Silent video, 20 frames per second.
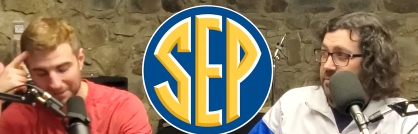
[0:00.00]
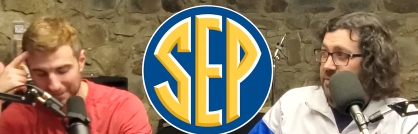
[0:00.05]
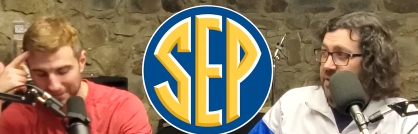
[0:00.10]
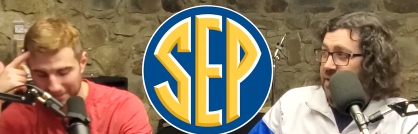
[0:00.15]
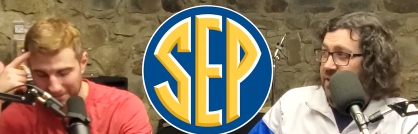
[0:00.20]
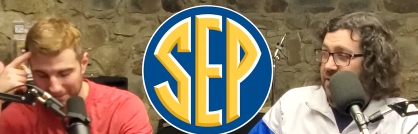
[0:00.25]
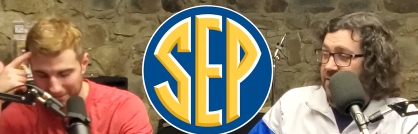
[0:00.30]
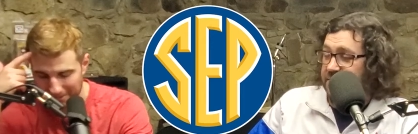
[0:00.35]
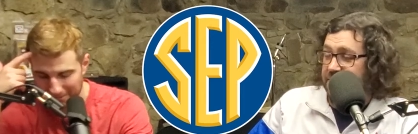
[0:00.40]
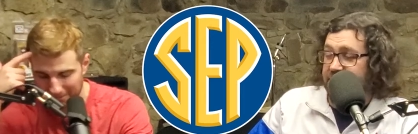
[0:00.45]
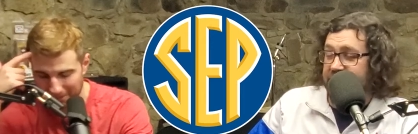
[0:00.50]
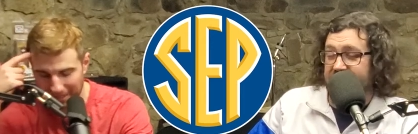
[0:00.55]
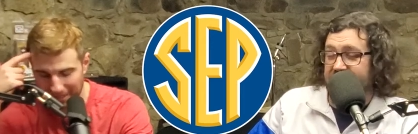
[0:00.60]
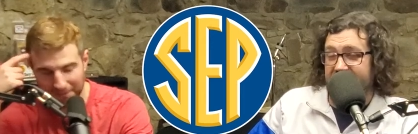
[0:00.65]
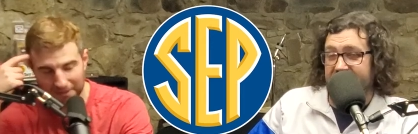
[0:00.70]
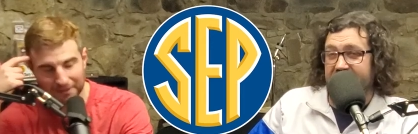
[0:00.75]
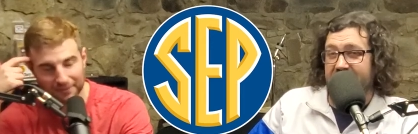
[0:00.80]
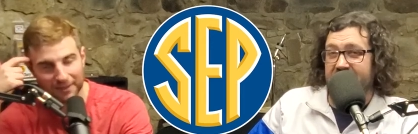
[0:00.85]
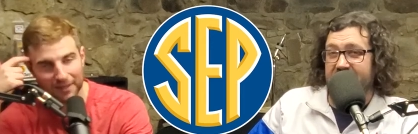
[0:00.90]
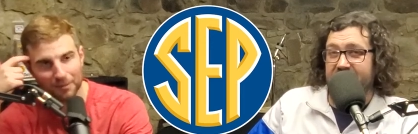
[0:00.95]
Speaker 1: Yeah. But I think
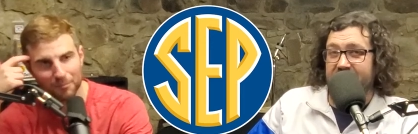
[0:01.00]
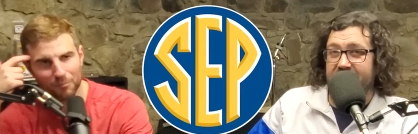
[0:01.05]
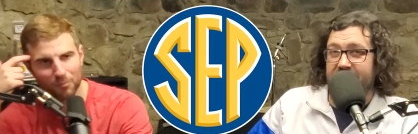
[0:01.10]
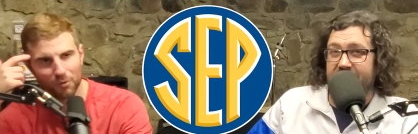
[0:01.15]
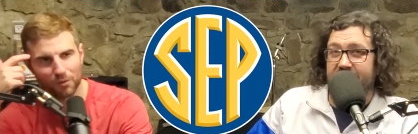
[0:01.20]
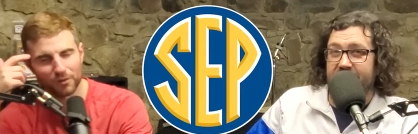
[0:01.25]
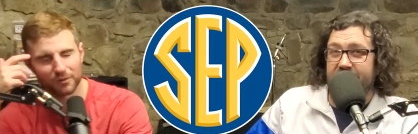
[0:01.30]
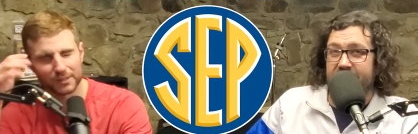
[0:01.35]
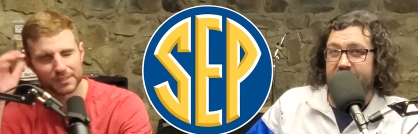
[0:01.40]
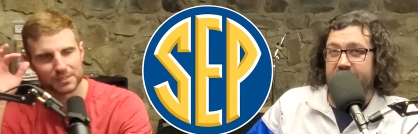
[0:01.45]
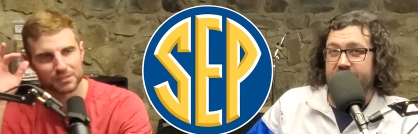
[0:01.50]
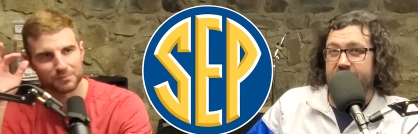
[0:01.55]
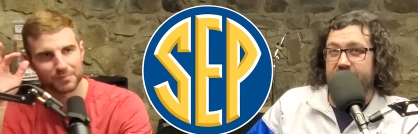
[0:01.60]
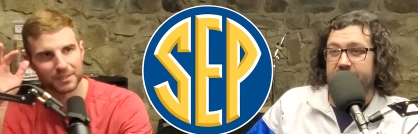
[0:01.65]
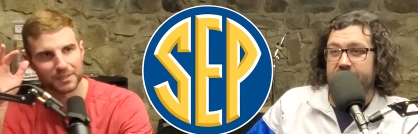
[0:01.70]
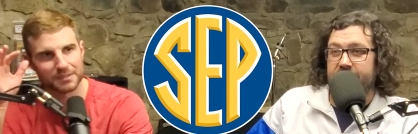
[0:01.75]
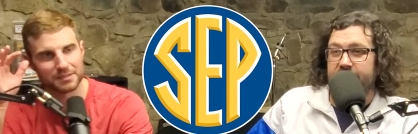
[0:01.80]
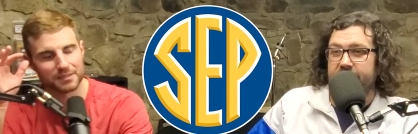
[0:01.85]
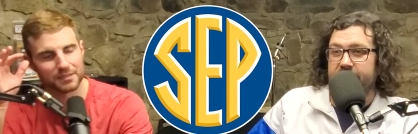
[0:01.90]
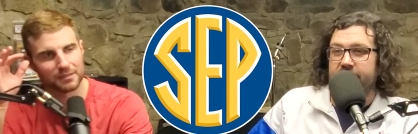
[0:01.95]
that more or less speaks
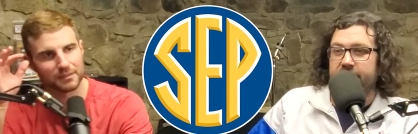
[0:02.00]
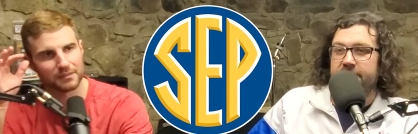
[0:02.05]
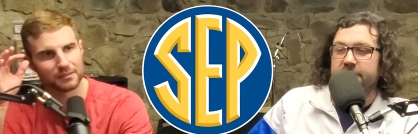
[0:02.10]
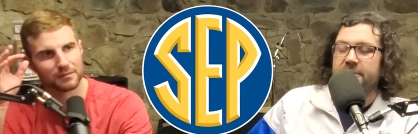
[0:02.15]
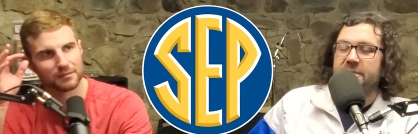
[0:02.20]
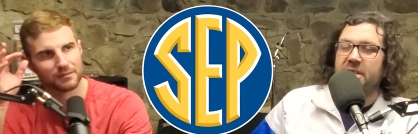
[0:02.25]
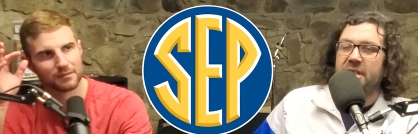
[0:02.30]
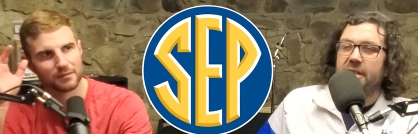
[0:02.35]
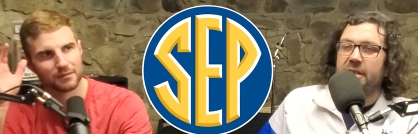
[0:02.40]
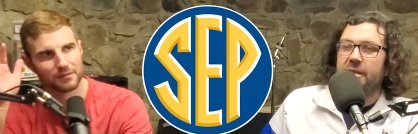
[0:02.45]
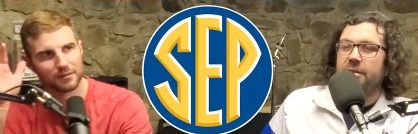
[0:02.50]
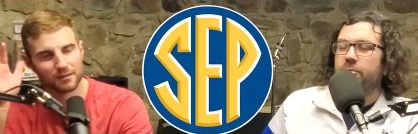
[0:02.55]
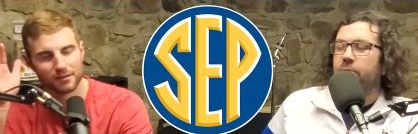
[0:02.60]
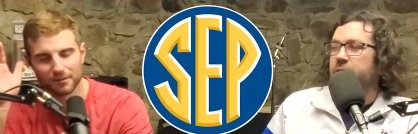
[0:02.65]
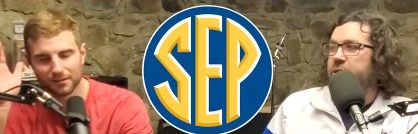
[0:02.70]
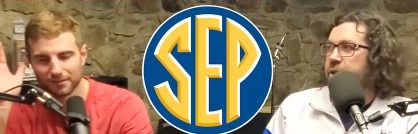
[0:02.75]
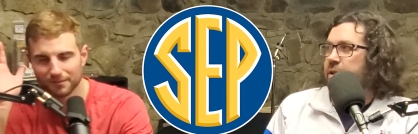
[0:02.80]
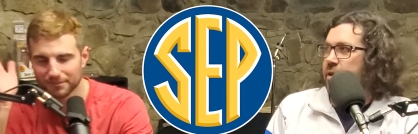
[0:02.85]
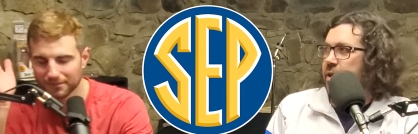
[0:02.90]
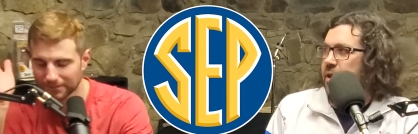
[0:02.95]
to
Speaker 2: the what the
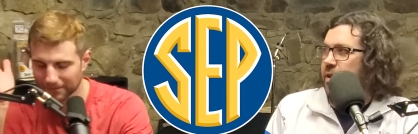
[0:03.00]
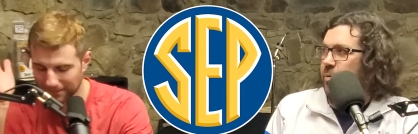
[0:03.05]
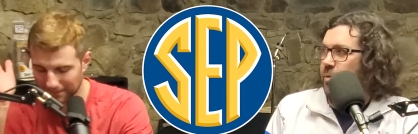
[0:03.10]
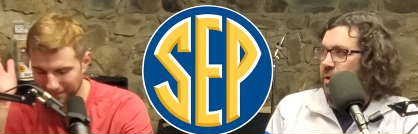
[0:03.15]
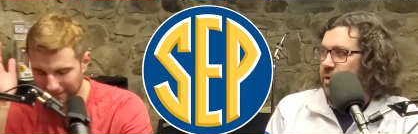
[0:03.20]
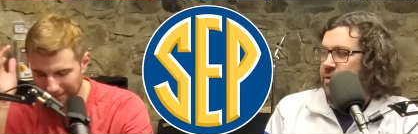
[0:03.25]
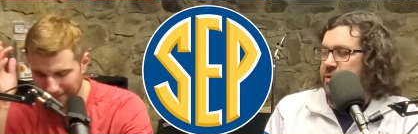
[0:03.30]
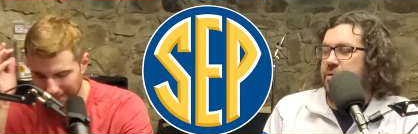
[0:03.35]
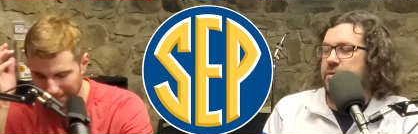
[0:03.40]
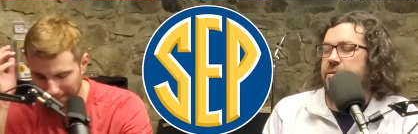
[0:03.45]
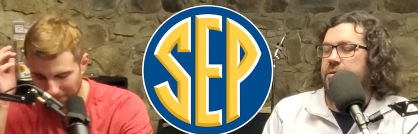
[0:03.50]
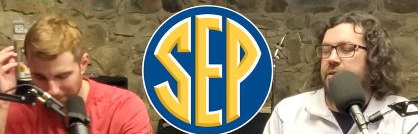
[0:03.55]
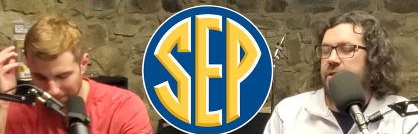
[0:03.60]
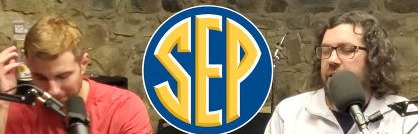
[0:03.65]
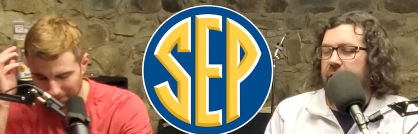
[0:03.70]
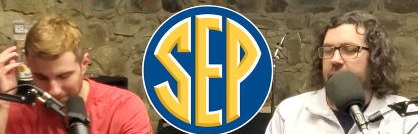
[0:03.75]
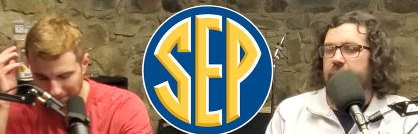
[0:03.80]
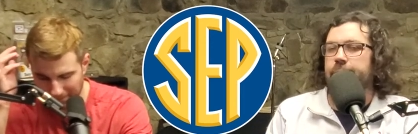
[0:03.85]
league was. Yeah, what the yeah.